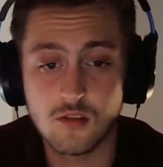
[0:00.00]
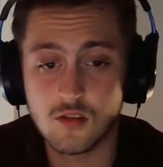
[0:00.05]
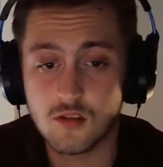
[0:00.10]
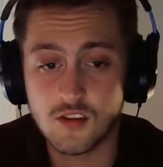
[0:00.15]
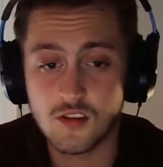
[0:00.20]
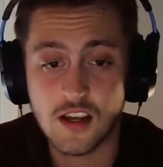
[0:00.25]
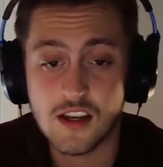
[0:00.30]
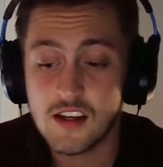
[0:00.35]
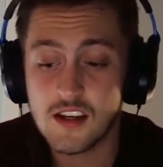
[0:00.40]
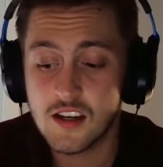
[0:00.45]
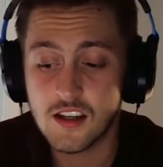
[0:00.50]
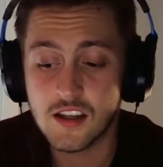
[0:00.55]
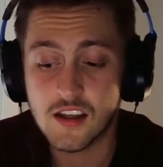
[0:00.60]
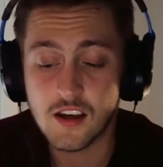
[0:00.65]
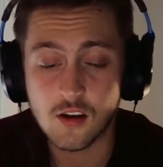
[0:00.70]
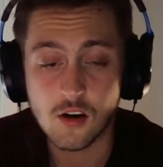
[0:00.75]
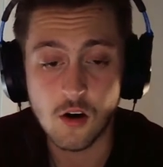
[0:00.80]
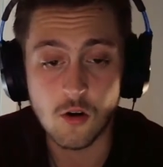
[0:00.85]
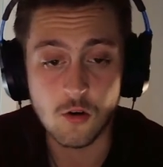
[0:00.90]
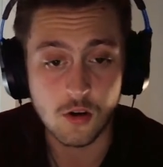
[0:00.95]
They need to
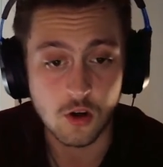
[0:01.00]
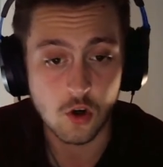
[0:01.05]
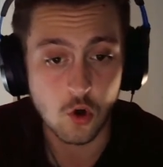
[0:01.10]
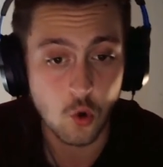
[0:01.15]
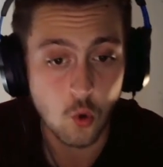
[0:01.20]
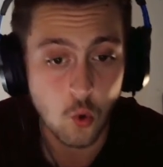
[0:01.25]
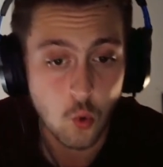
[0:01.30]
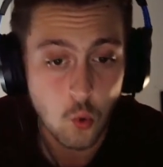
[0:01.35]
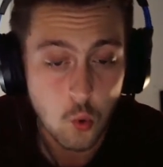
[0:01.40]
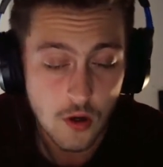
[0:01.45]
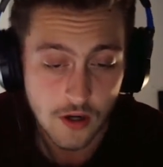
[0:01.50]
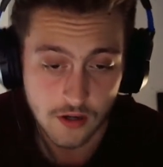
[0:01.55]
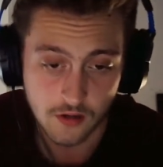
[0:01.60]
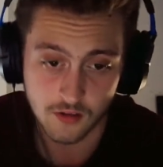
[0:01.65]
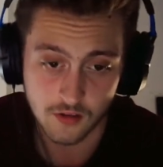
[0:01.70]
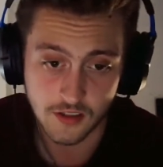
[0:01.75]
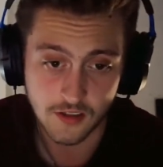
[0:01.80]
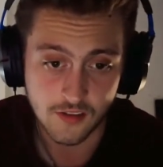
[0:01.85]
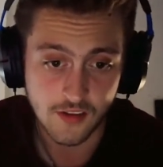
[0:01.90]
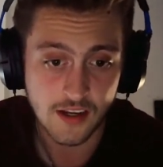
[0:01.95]
get going
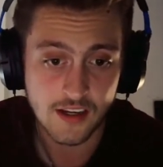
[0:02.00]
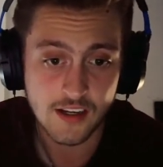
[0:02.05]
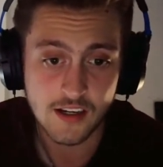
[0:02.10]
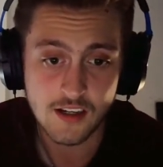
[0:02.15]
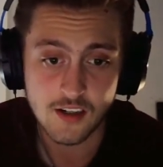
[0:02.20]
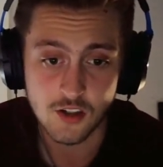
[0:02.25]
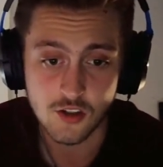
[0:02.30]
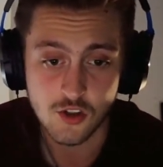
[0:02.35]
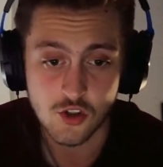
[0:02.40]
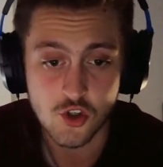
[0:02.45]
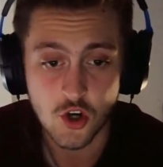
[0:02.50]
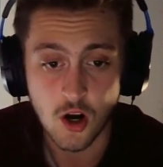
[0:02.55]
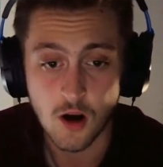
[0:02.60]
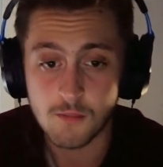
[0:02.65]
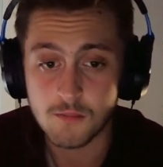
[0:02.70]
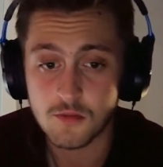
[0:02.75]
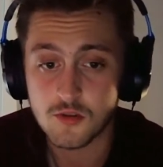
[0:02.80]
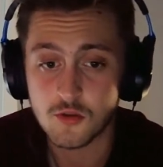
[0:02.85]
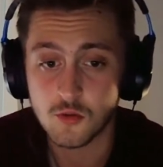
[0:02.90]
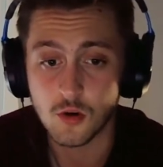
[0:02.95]
quickly. They need to
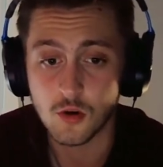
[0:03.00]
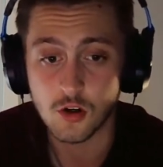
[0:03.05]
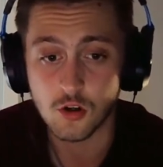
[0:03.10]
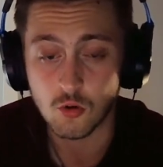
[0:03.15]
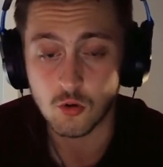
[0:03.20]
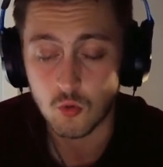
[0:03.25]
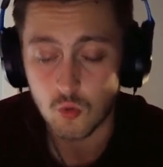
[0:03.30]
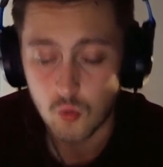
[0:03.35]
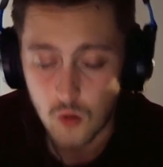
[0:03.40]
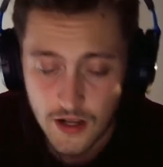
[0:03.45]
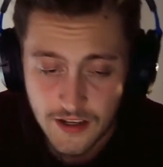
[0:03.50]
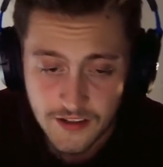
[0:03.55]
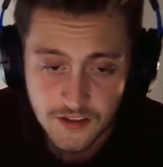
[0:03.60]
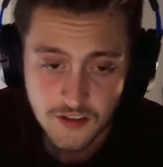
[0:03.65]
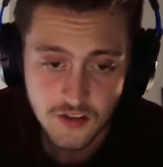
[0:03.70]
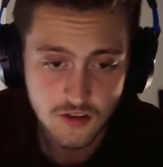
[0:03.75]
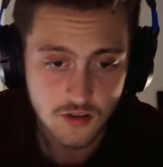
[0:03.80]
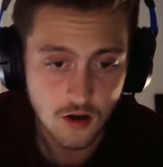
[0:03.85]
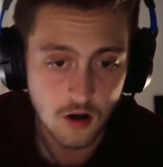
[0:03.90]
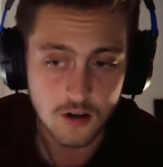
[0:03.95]
jump to a great
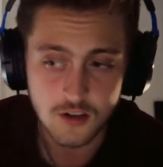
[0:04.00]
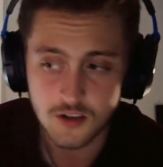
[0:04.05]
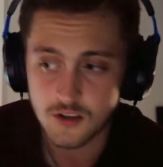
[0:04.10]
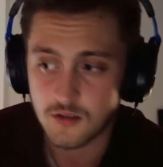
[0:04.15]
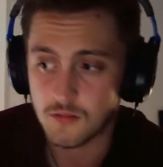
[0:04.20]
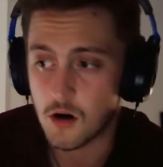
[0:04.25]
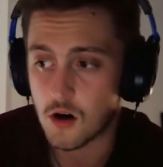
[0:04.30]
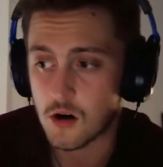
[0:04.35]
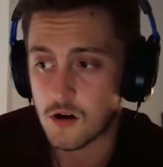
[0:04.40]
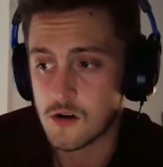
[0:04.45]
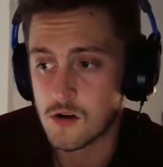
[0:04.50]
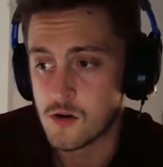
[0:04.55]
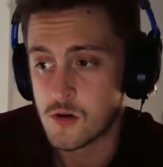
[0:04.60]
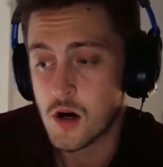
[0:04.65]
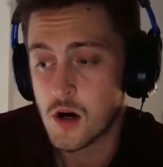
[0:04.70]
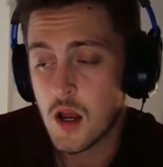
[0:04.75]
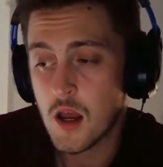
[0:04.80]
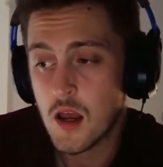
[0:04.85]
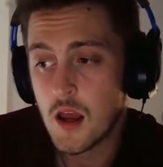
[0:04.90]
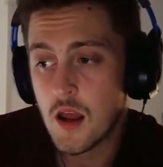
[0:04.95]
start
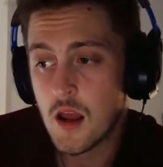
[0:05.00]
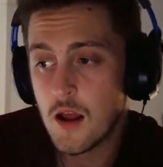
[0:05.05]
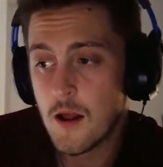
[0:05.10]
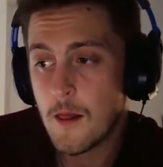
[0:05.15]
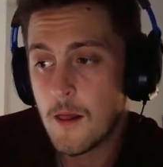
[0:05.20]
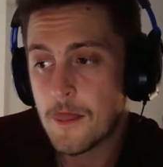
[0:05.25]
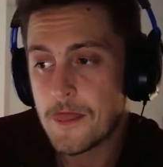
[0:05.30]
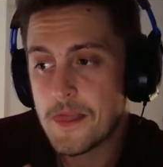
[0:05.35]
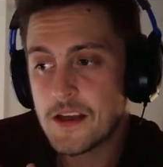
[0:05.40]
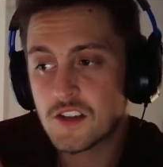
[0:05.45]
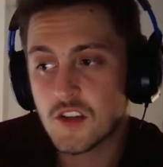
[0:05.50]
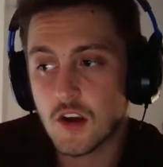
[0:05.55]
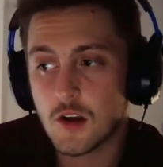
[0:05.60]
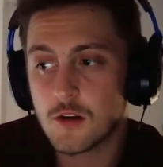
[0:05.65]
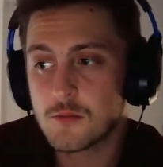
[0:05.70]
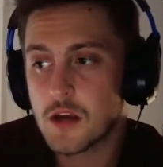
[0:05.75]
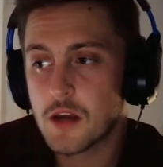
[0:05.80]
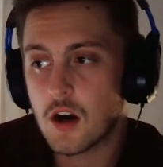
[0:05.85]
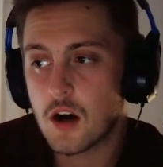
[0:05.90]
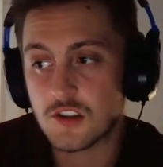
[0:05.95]
tomorrow. It's going
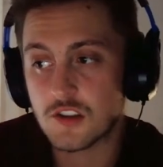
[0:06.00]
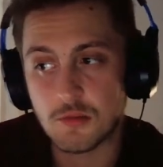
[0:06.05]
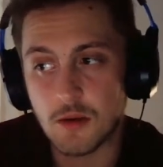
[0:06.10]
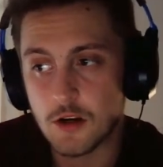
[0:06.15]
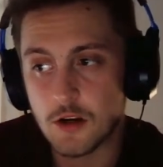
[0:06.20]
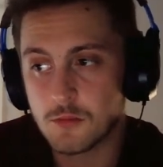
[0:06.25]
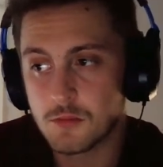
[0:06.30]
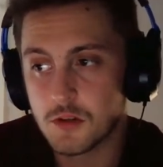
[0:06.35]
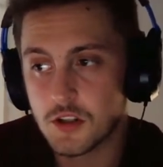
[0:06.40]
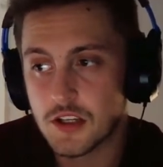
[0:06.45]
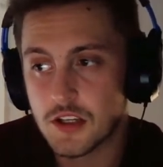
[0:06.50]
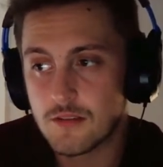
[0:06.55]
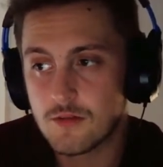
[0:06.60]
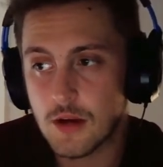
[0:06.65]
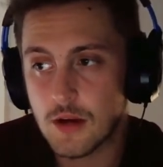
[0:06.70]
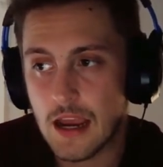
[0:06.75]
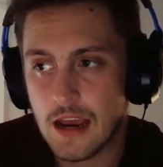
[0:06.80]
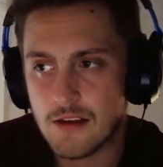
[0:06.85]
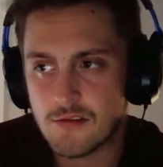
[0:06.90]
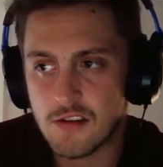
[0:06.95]
to be awesome. I don't believe
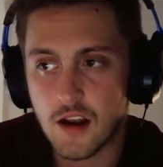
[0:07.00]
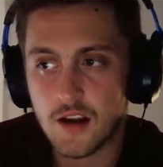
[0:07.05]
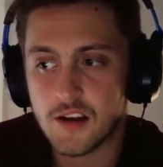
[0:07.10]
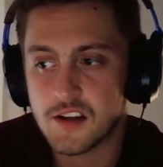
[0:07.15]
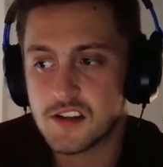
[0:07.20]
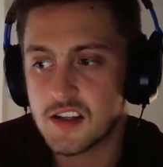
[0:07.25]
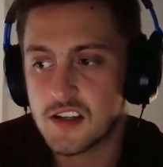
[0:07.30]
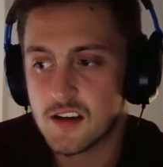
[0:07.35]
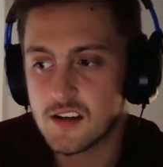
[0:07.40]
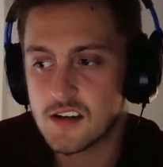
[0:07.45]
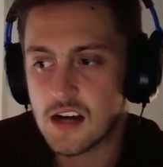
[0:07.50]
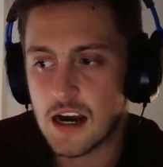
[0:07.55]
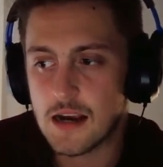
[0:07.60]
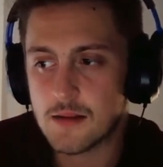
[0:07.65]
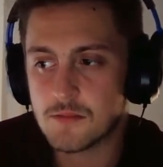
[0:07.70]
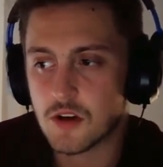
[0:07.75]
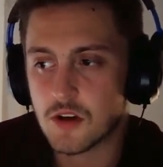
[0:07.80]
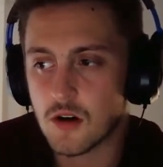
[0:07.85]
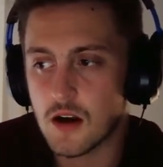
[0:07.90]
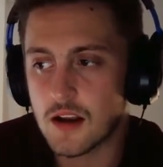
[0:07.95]
we have any tee
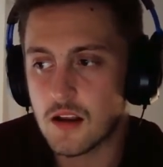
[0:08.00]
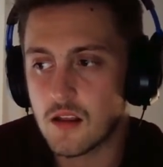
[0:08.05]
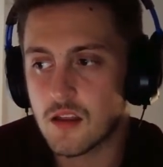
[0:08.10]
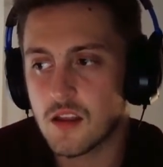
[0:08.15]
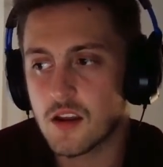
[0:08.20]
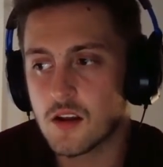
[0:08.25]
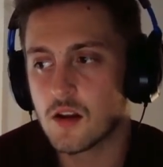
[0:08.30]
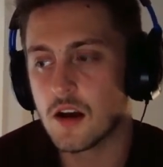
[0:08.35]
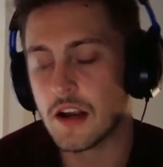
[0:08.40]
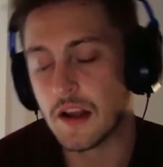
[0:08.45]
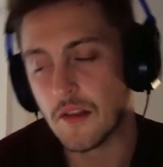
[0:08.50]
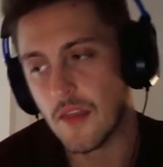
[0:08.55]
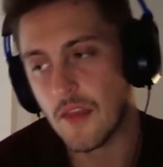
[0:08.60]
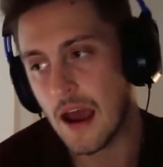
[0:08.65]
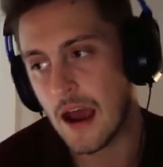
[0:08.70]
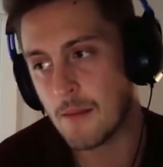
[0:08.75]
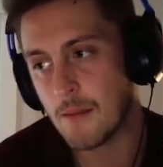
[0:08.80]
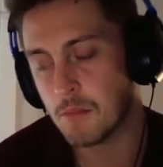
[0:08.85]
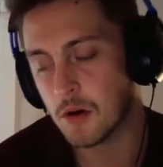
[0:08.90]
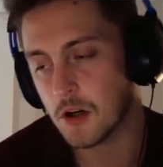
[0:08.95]
times or anything like
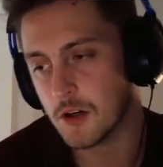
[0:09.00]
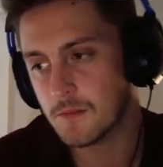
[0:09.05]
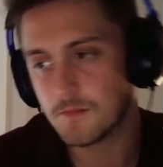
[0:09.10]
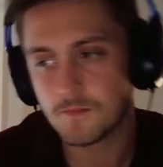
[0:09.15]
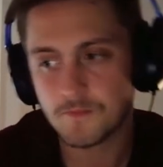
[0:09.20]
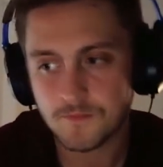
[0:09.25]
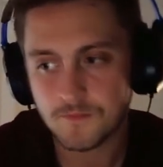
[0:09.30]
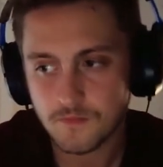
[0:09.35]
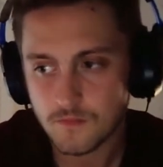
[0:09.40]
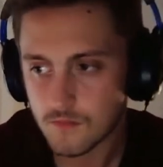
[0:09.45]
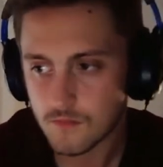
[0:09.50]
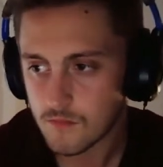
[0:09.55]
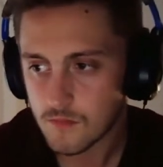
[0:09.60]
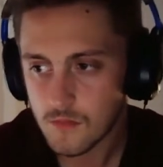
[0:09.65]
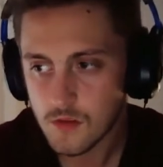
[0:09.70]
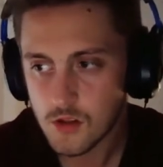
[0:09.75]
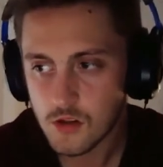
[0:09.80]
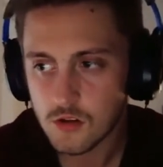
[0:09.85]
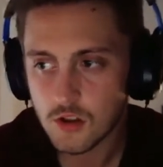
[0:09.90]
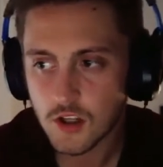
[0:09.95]
that, but
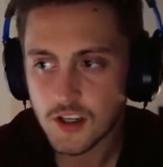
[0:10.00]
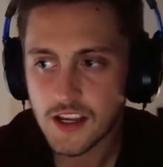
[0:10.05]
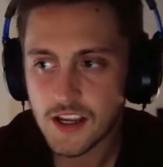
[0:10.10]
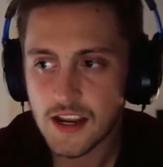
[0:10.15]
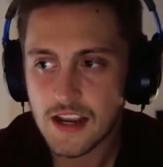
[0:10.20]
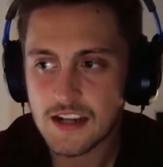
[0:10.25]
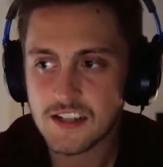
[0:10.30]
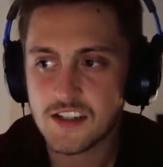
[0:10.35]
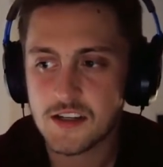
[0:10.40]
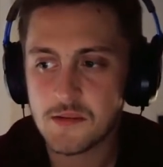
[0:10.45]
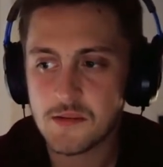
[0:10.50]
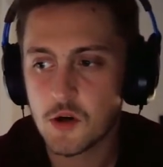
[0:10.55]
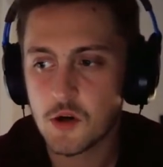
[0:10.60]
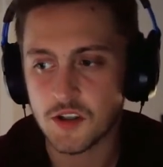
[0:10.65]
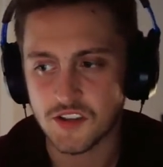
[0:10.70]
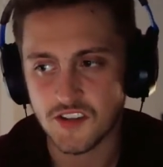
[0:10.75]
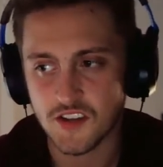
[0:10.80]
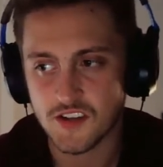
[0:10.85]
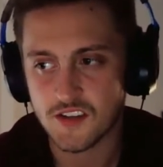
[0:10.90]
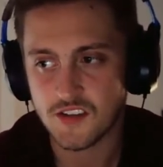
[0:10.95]
looking at Team
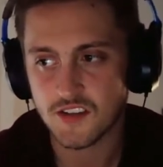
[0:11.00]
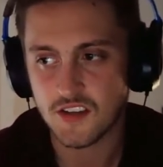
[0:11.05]
USA